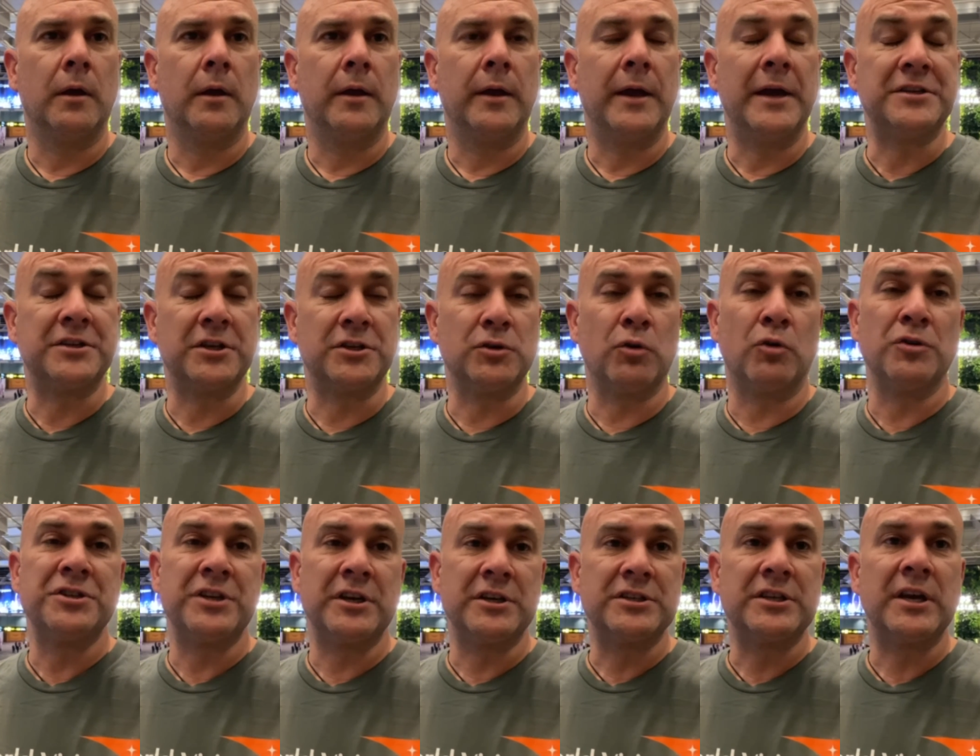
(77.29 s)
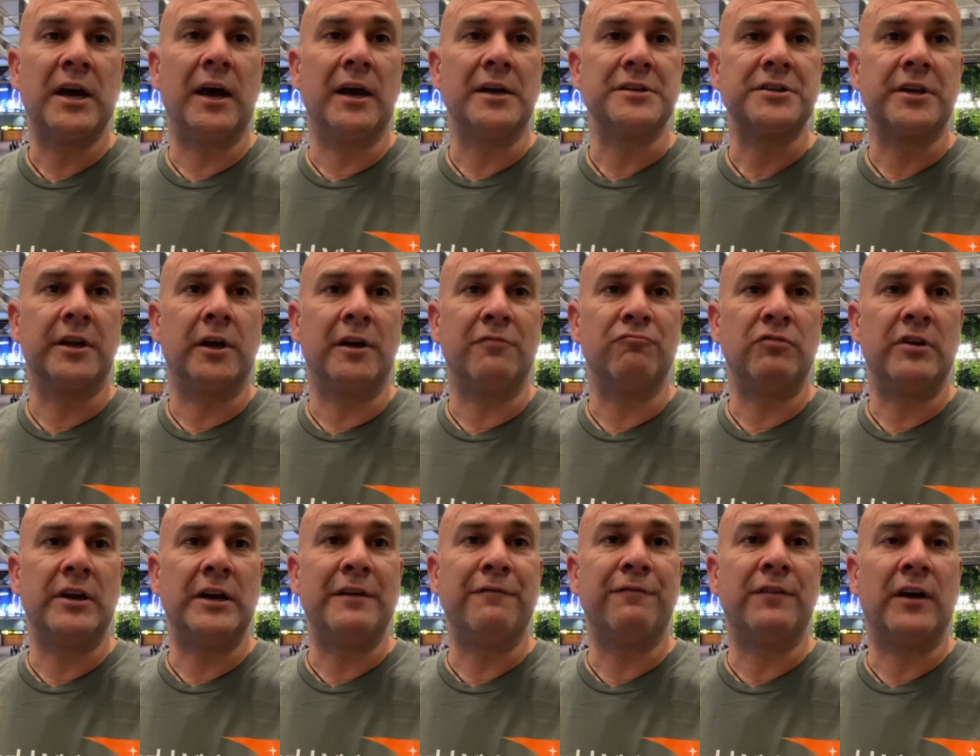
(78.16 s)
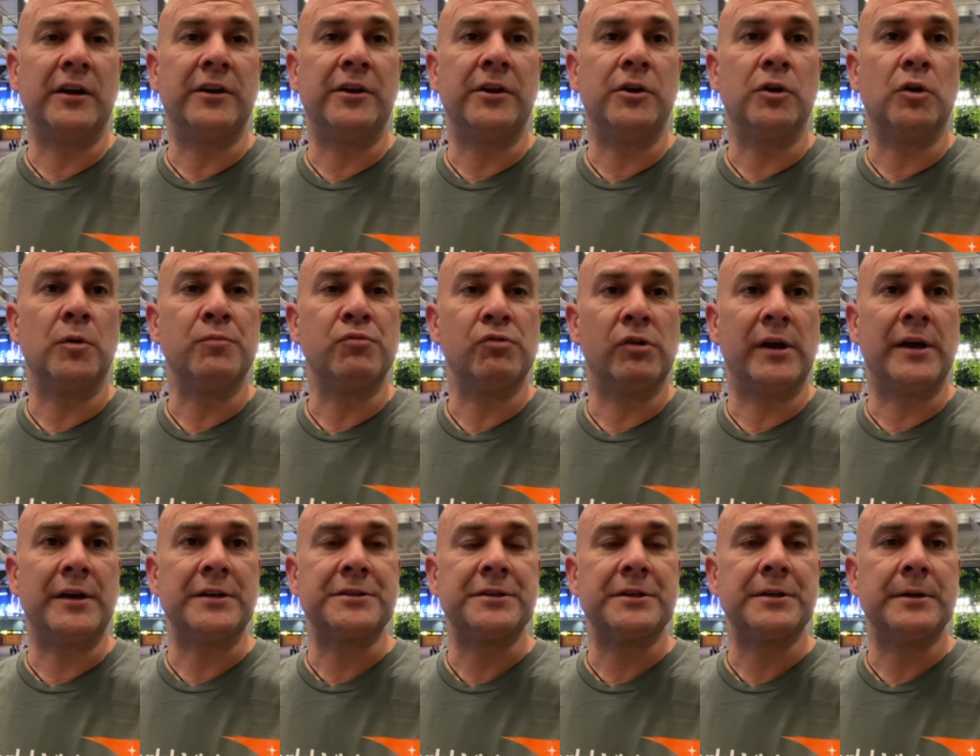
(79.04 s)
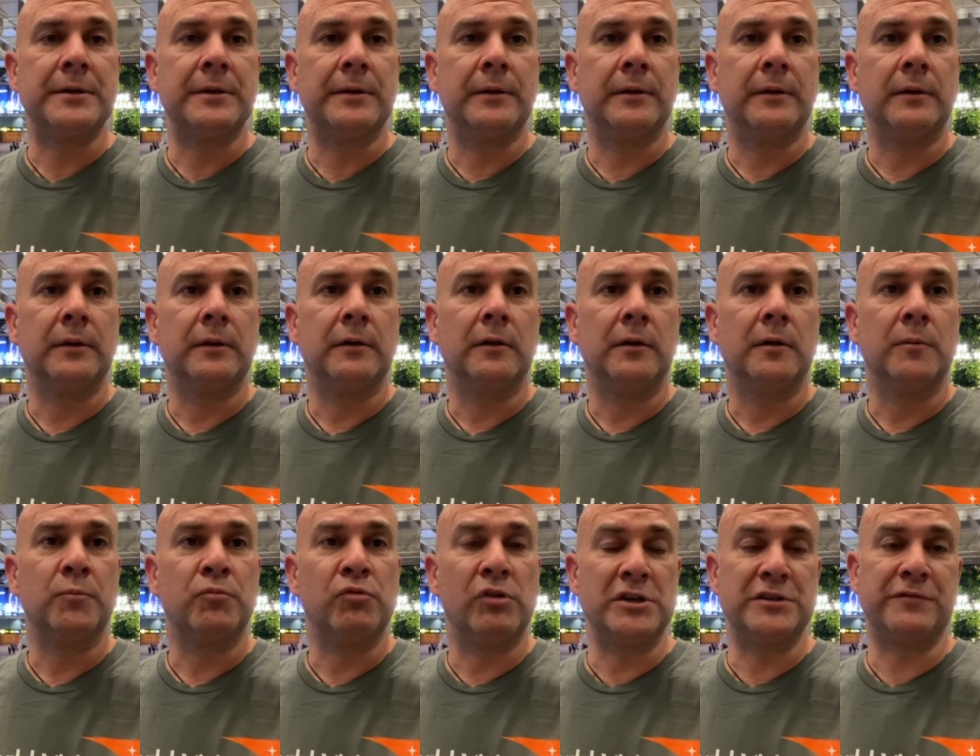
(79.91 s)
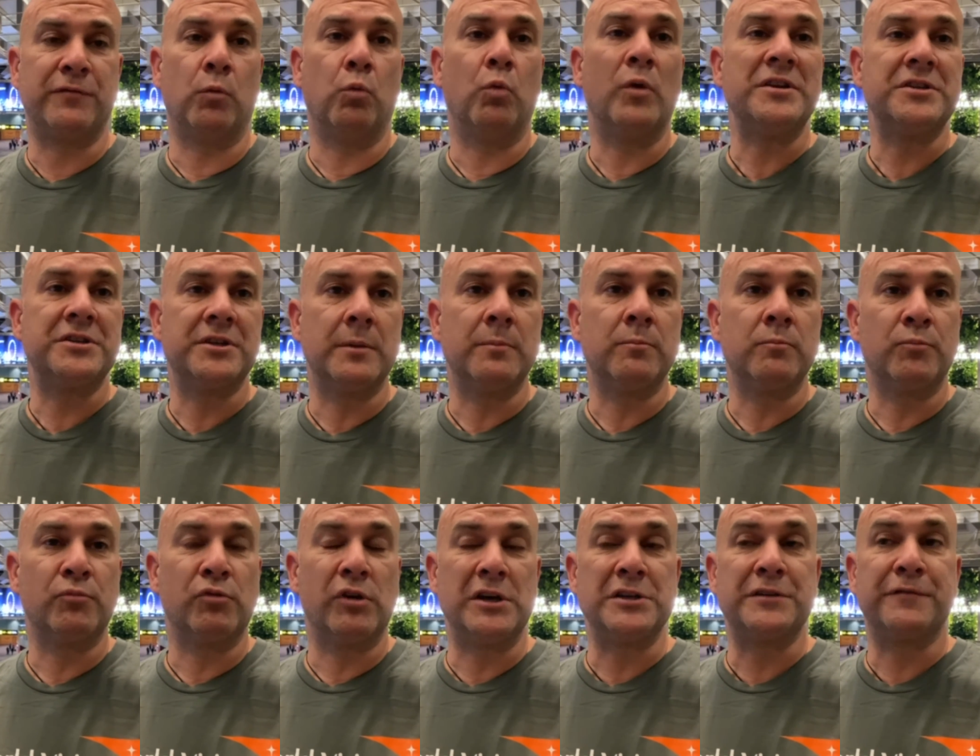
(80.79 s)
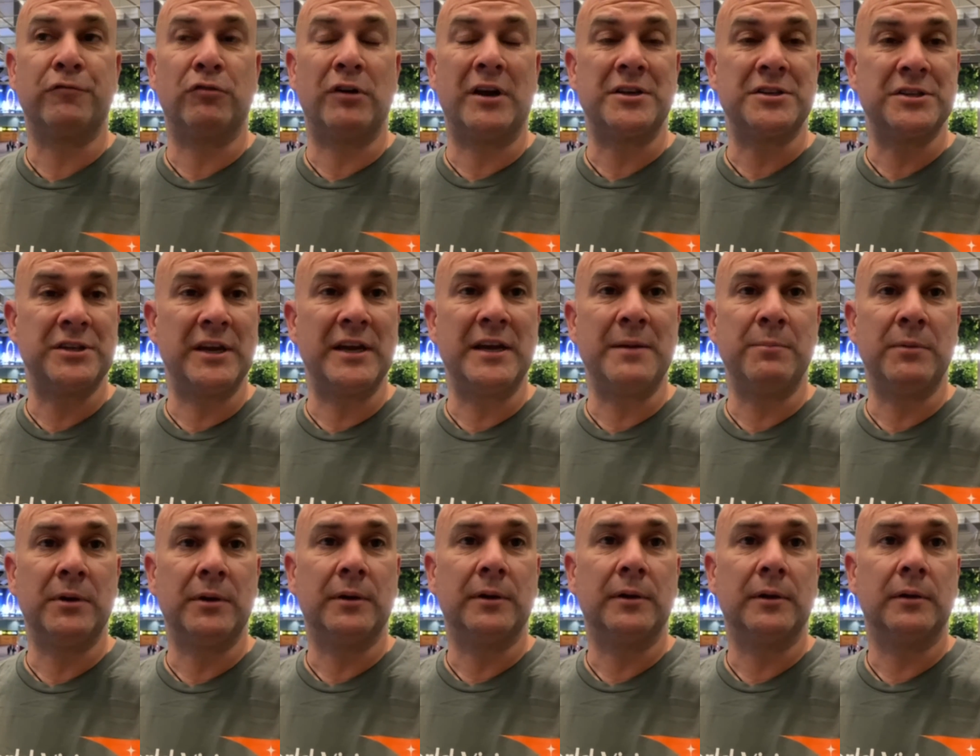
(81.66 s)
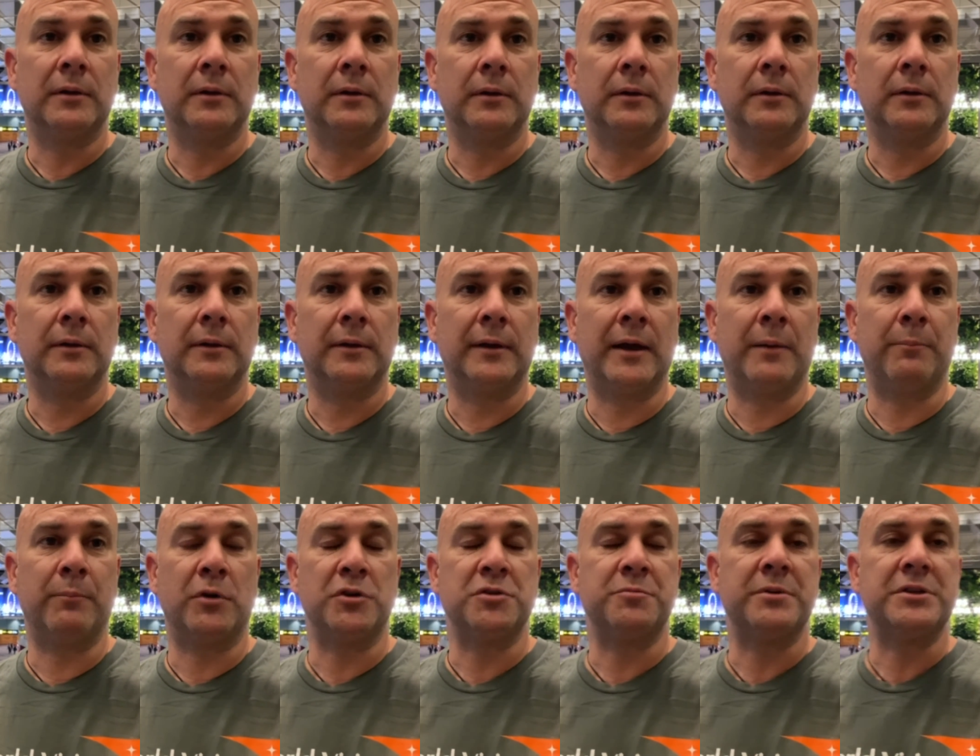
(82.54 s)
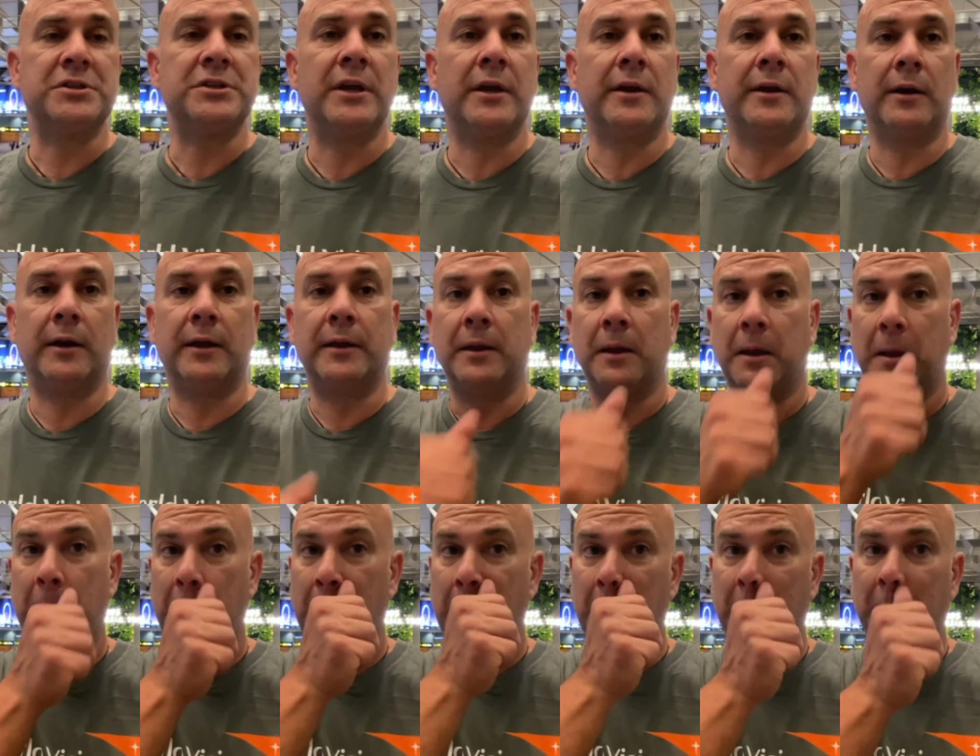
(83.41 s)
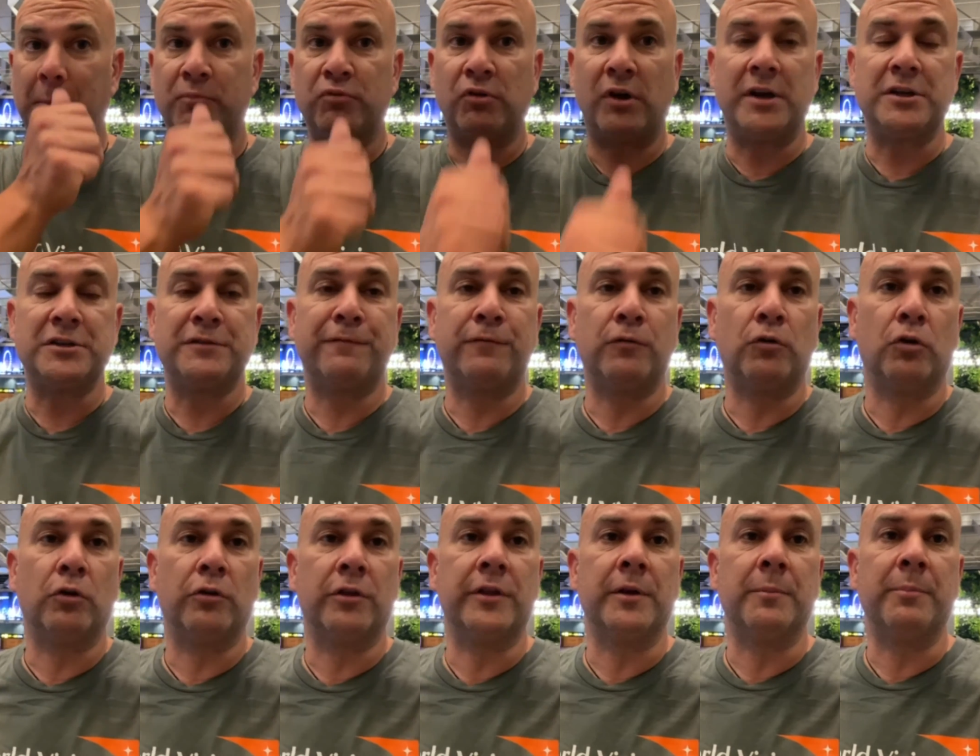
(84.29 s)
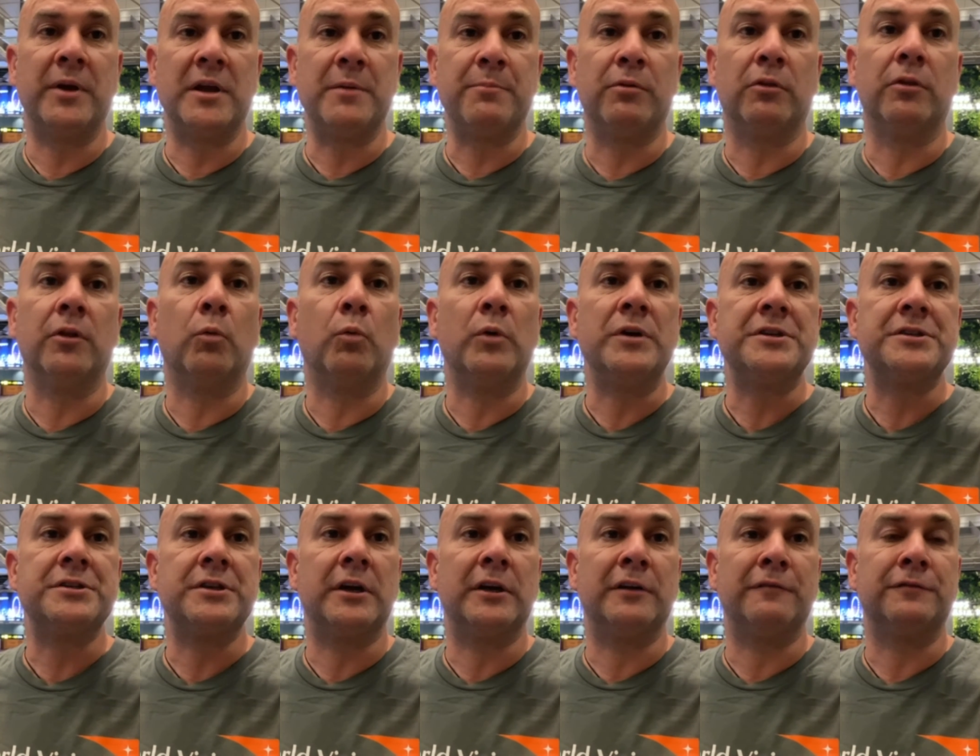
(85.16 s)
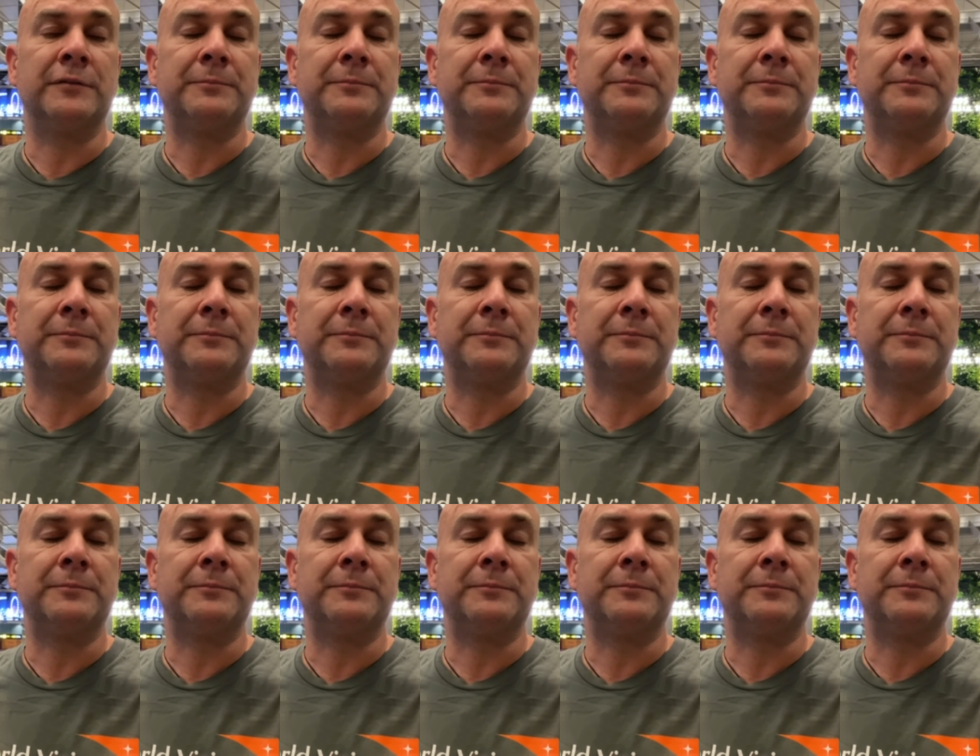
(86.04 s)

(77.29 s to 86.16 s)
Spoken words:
It's a daunting task, and I really value your prayers. Prayers for wisdom, prayers for our team, and most particularly, prayers for the people that we serve.